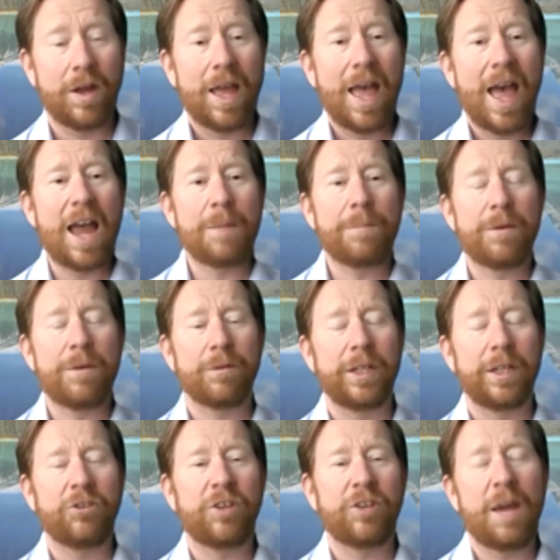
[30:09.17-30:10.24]
hadn't been
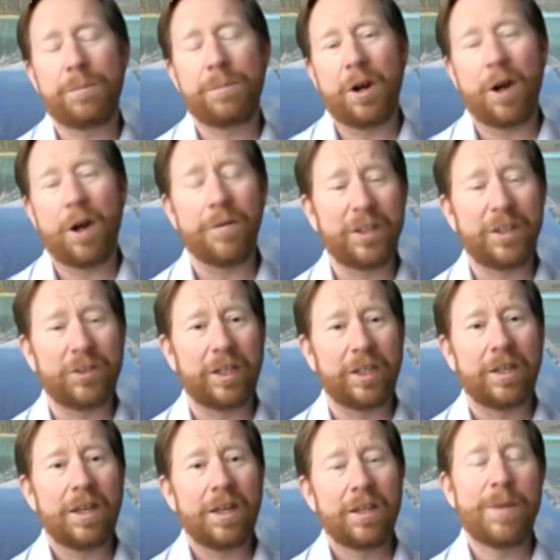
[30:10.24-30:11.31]
released yet, but obviously
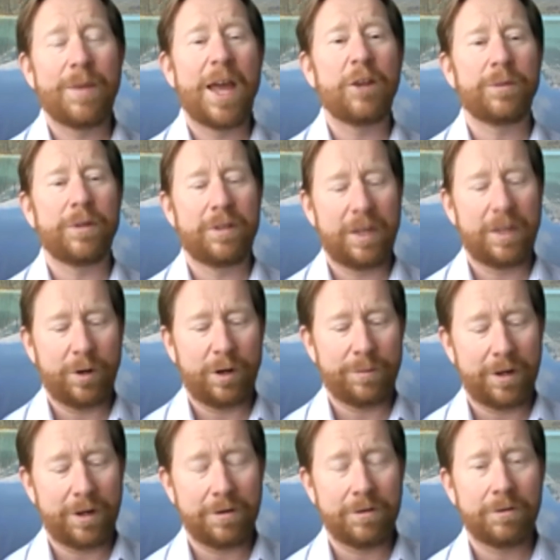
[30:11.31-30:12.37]
the management team would have
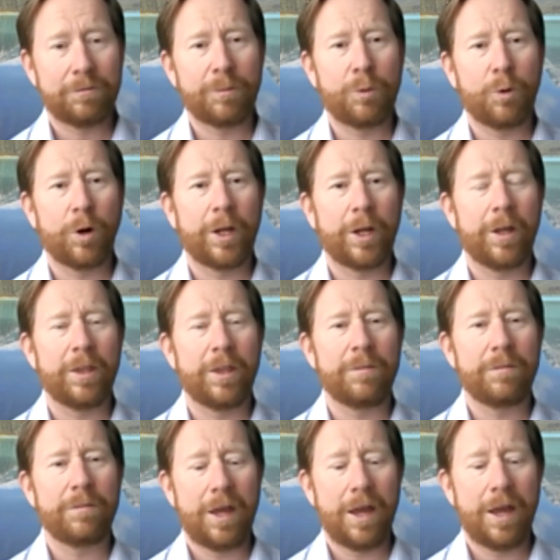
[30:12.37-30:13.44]
been reporting on them.
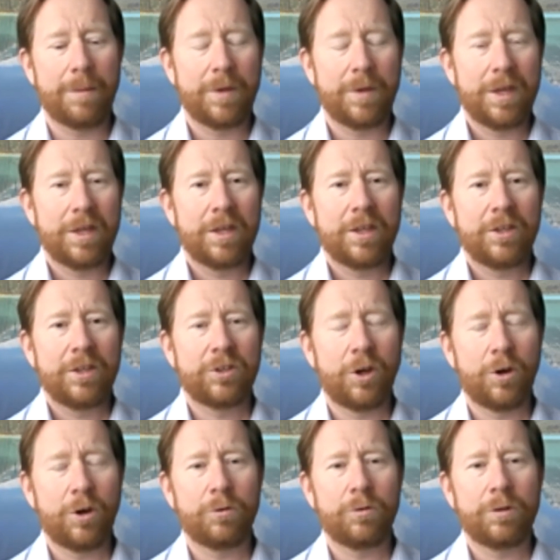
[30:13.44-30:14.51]

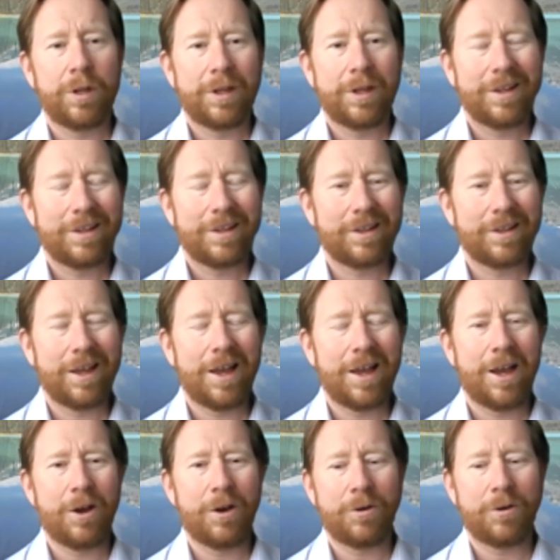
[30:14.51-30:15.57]
So
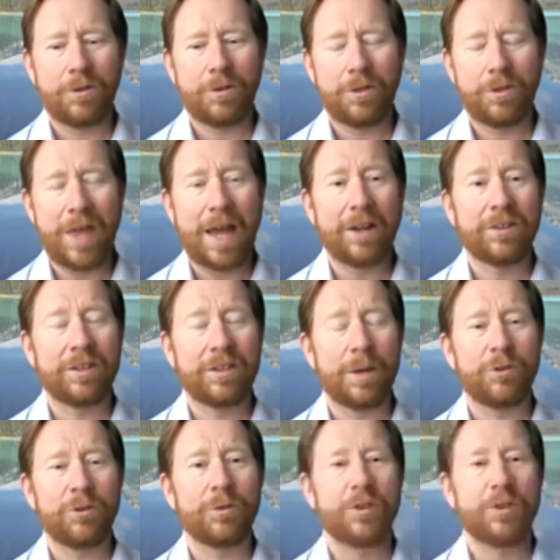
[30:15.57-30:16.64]
that
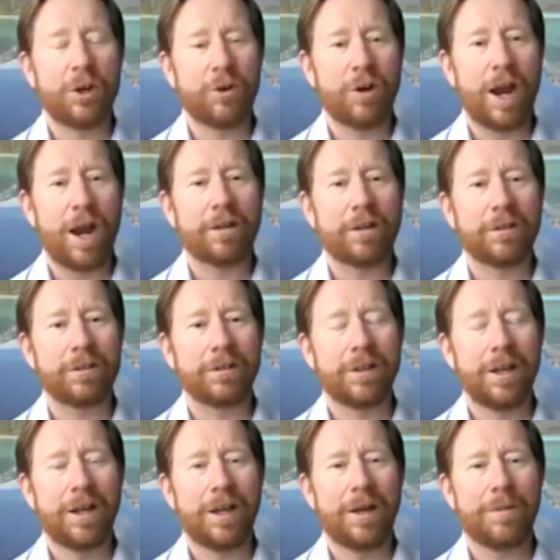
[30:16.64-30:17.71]
assumption was incorrect.
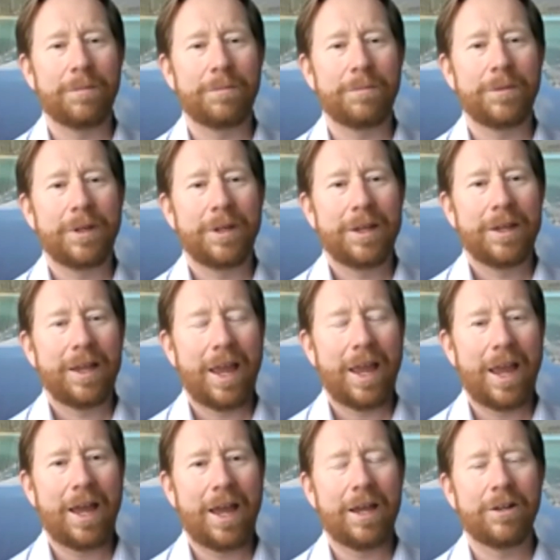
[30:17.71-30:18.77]

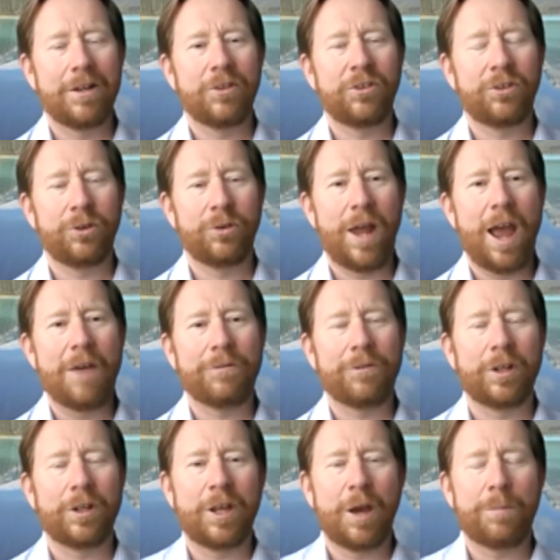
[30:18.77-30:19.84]
And soon after,
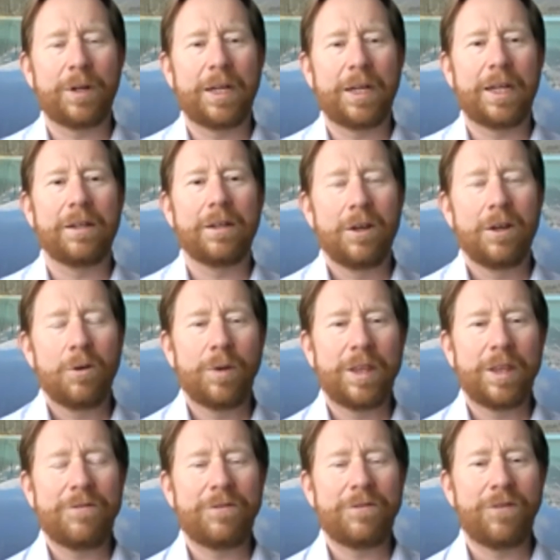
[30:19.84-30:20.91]
the company, when
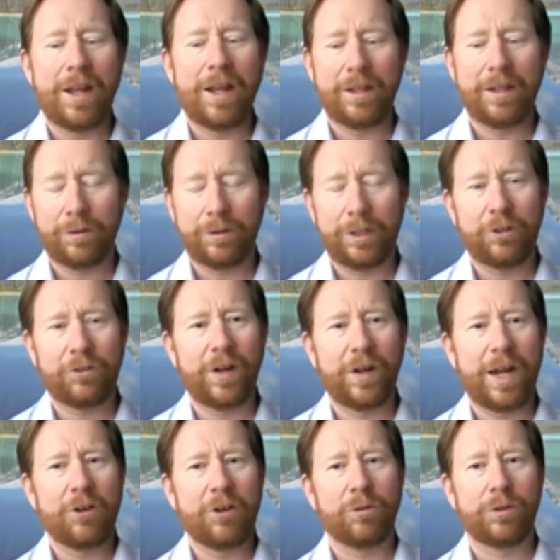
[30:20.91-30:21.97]
they finally released
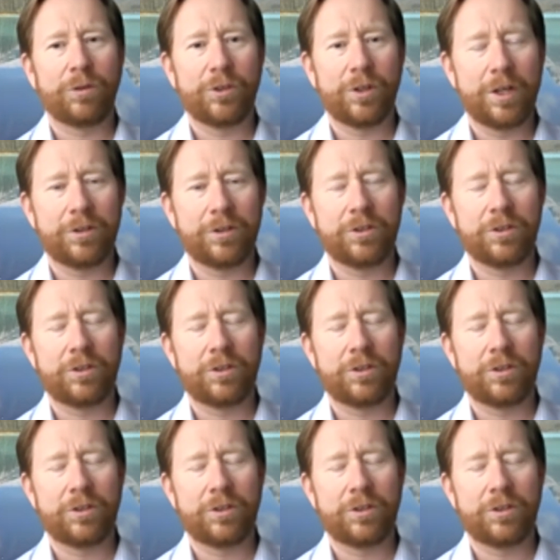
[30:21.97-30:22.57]
financial results,